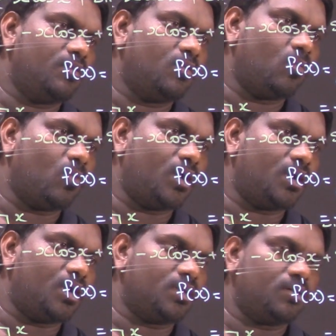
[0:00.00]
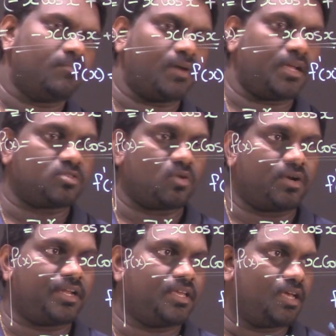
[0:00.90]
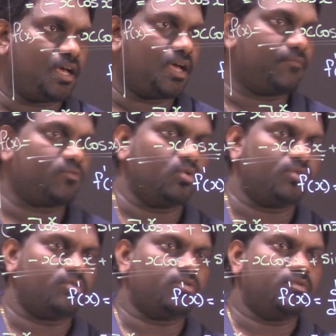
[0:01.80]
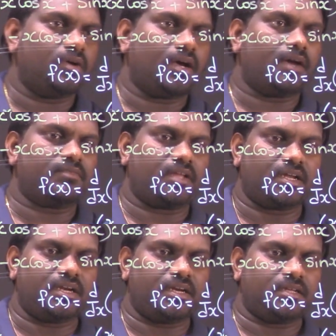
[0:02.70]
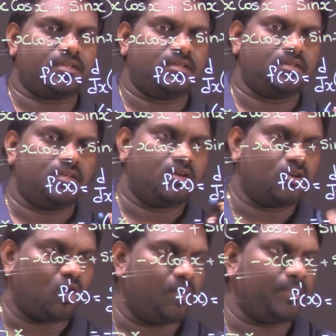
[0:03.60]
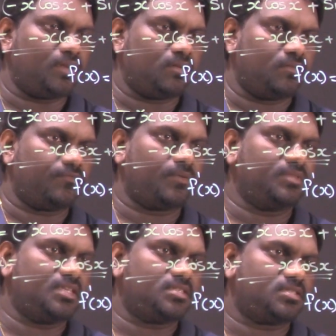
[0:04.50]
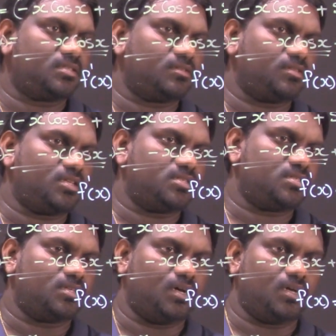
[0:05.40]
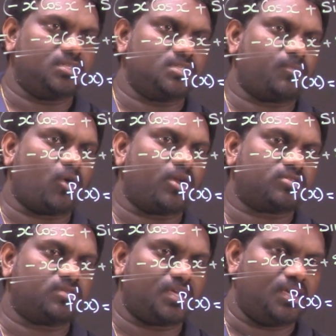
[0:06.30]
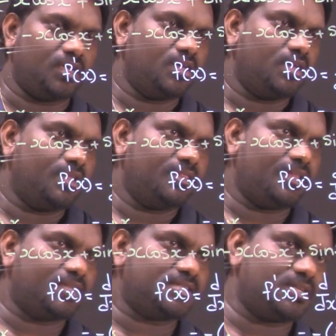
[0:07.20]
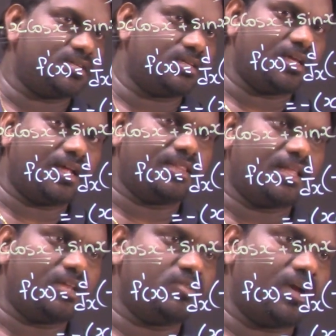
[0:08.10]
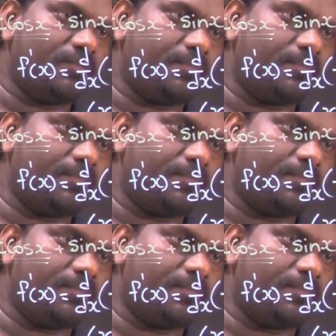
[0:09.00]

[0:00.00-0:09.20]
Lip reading: 1 minus, already I have told you, I have taken it common from this product, okay, that's it. And then you have a